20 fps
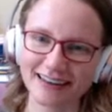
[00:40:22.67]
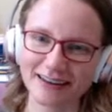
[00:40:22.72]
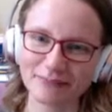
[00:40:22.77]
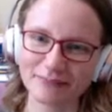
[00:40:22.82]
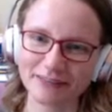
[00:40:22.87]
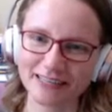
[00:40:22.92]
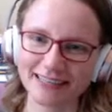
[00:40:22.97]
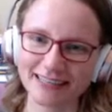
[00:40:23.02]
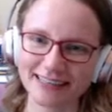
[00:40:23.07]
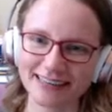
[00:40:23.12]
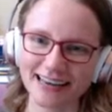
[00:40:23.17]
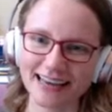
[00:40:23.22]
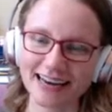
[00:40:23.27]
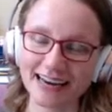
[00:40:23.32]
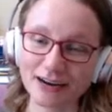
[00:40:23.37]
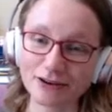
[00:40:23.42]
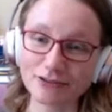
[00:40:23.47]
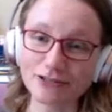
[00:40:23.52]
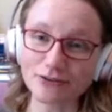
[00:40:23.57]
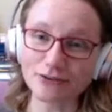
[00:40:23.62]
I mean,
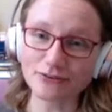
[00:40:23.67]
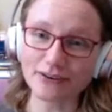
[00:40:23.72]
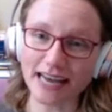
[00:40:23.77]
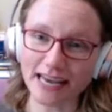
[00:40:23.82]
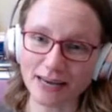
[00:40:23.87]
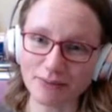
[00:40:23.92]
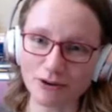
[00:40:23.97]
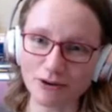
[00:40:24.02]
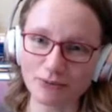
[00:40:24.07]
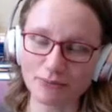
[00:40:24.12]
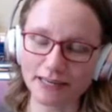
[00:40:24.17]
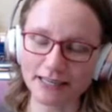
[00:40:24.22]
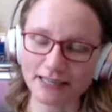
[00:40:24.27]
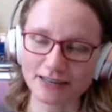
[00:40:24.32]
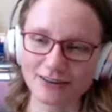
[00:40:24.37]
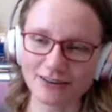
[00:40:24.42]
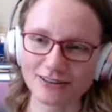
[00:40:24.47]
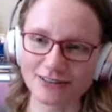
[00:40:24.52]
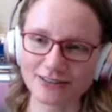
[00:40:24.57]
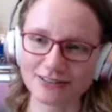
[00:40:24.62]
and I also name all my
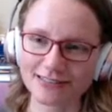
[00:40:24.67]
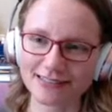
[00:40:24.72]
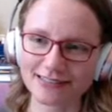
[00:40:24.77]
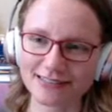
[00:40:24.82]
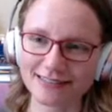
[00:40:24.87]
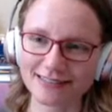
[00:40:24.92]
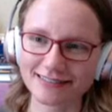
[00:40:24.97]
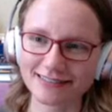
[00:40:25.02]
cars,